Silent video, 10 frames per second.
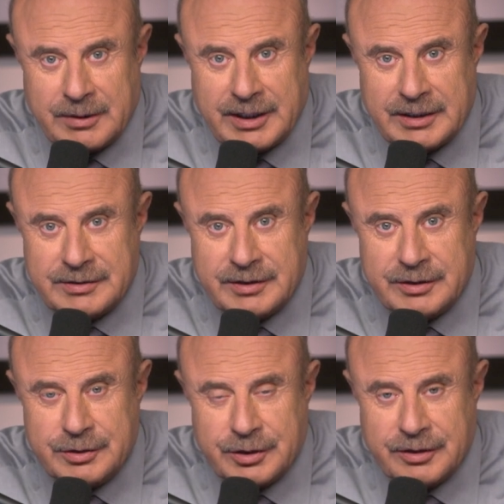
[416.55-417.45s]
Because the
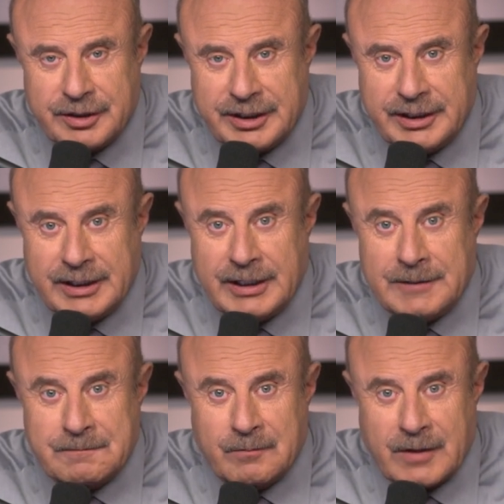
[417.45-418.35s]
jury
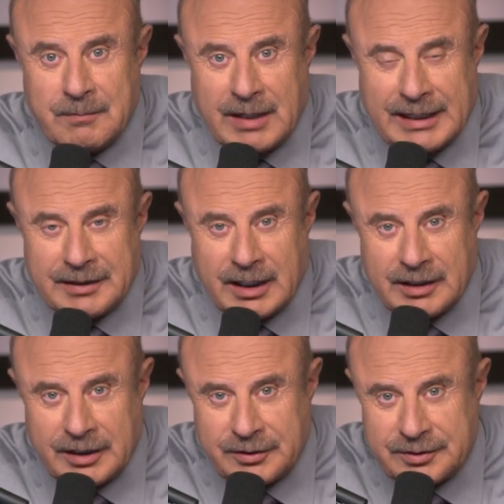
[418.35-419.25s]
might not
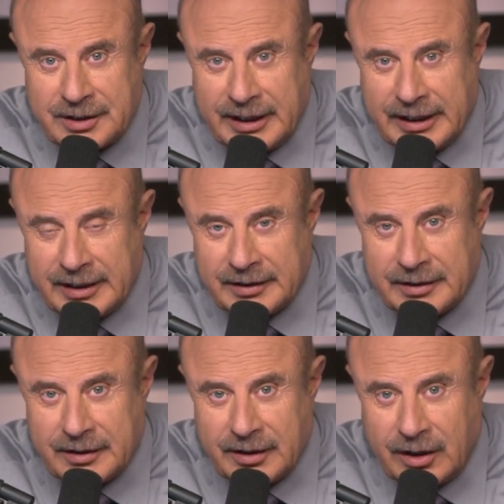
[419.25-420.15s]

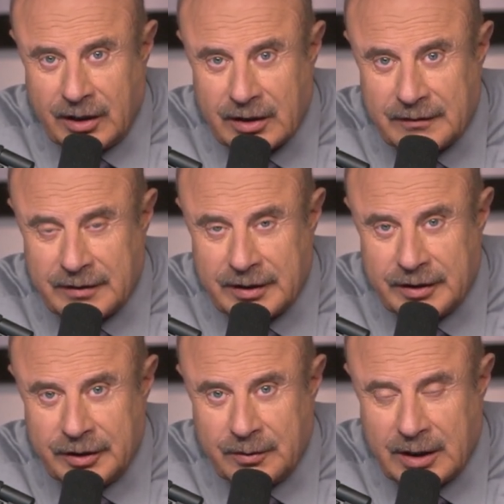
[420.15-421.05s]
understand all of the
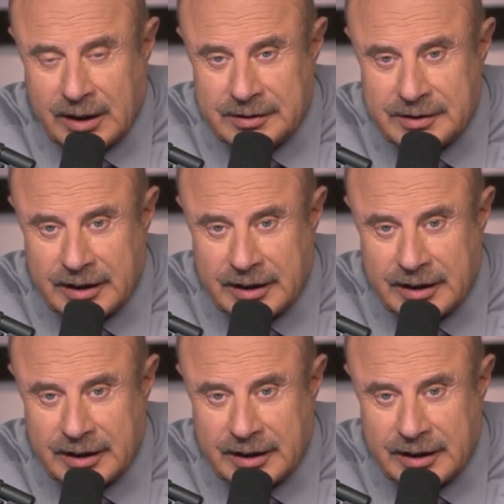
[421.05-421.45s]
nuance